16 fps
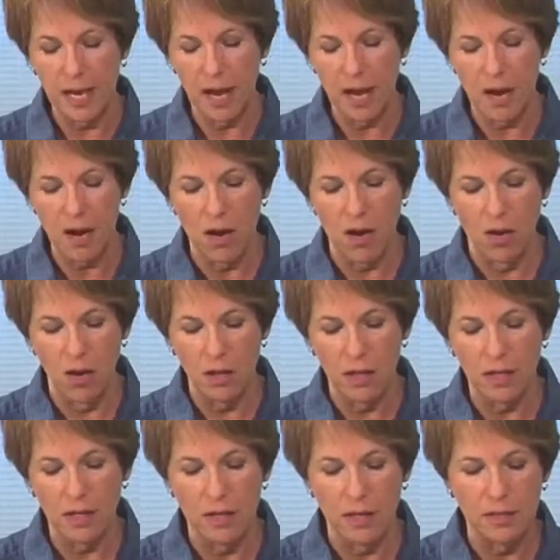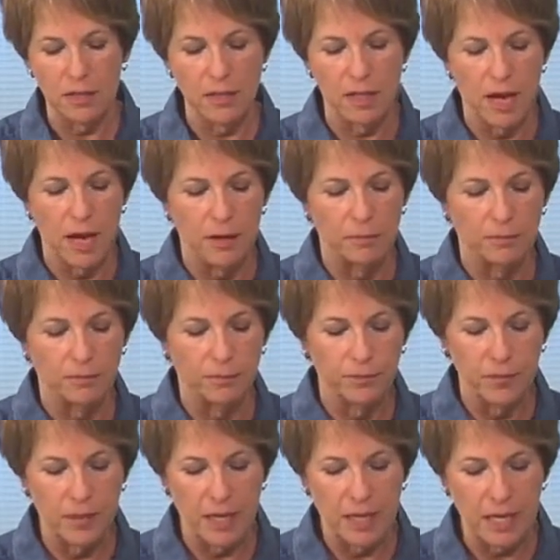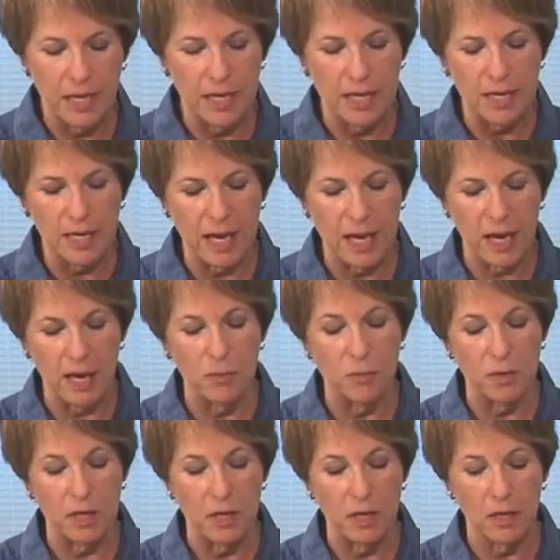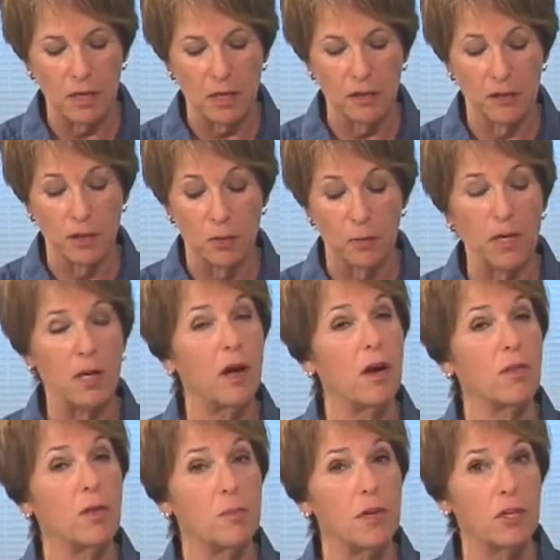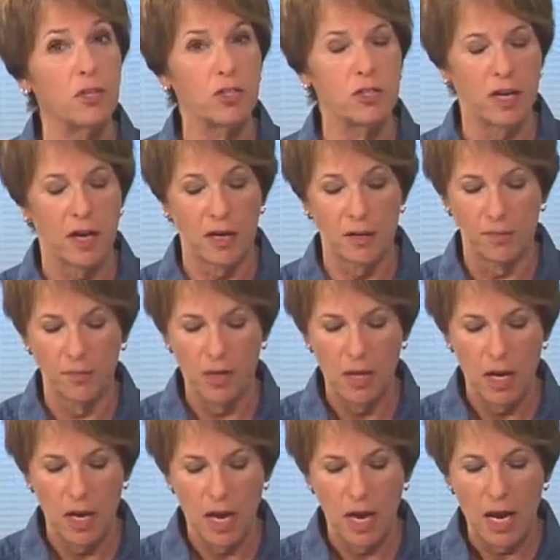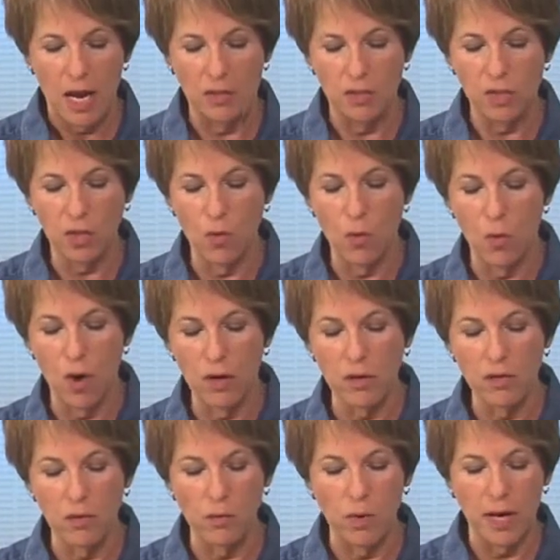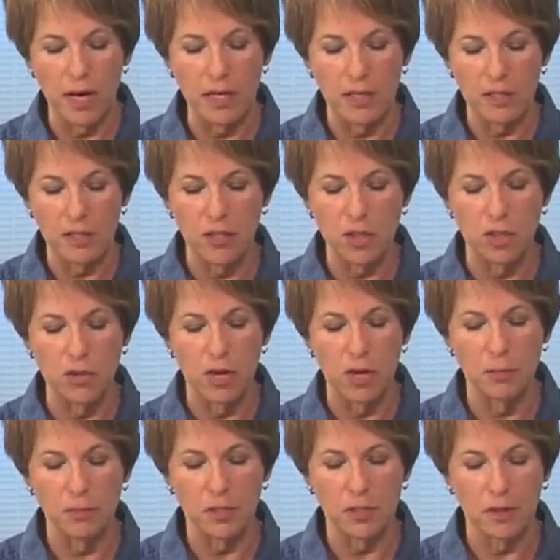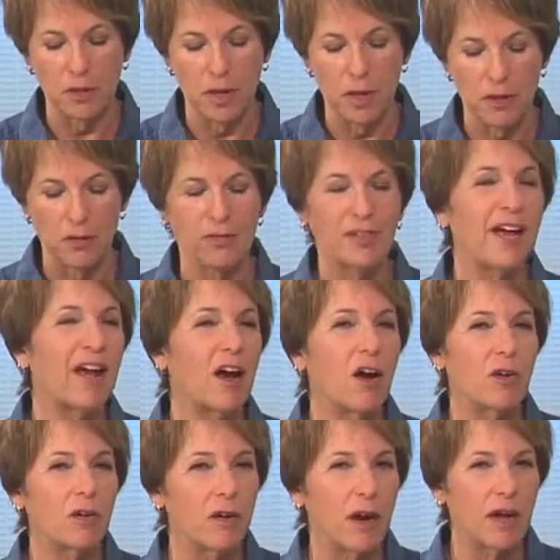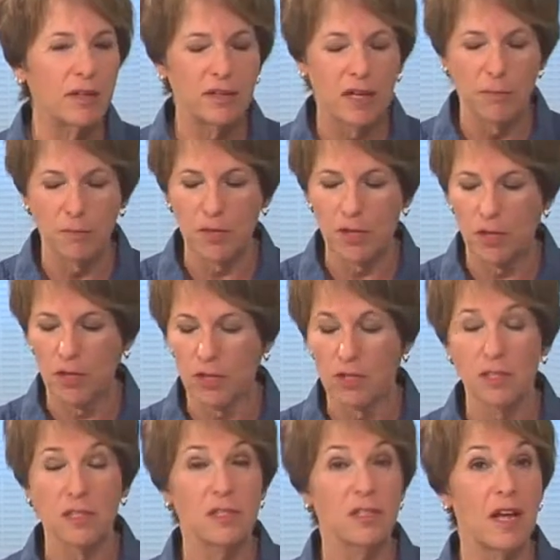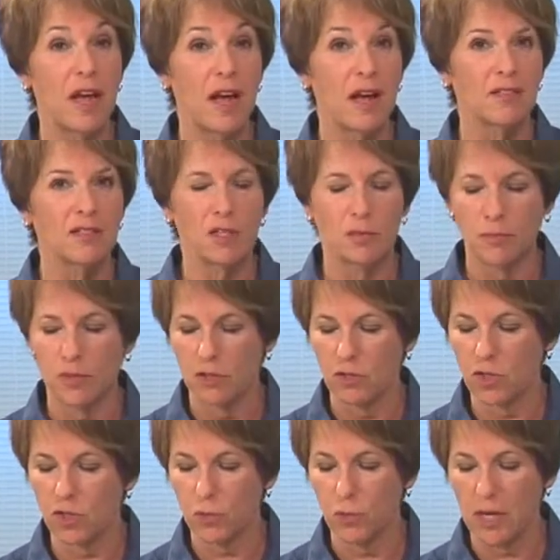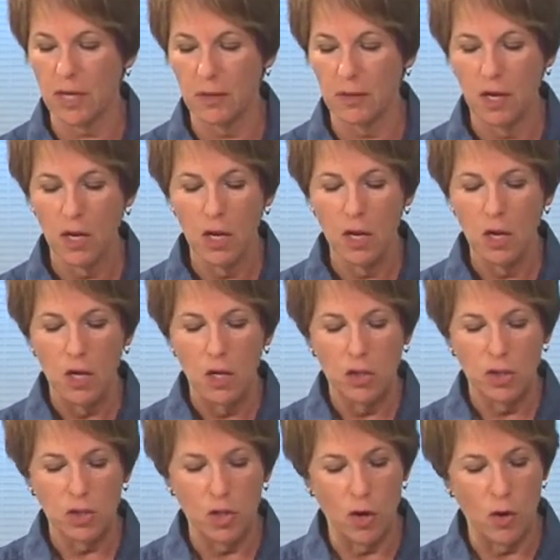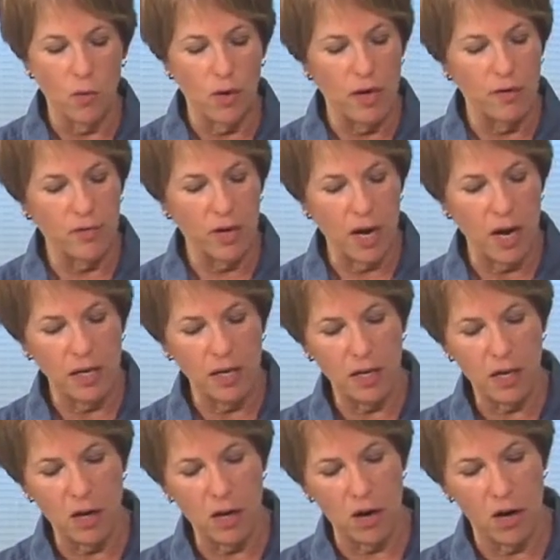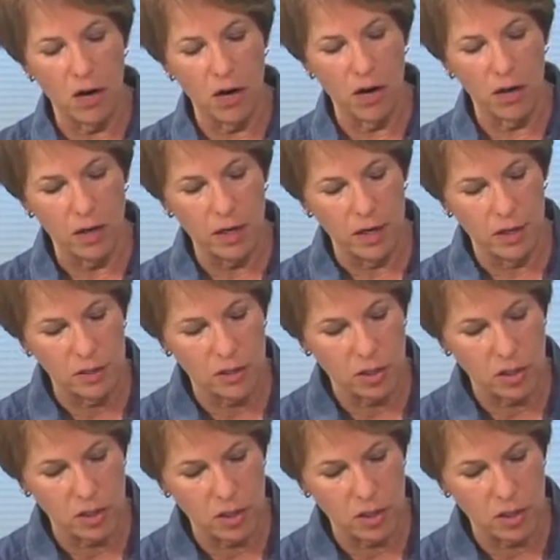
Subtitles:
kale is that it can be a little bit on the bitter side. And so one of the ways that you help to kind of counteract that bitterness is to add something sweet. So what I've got here is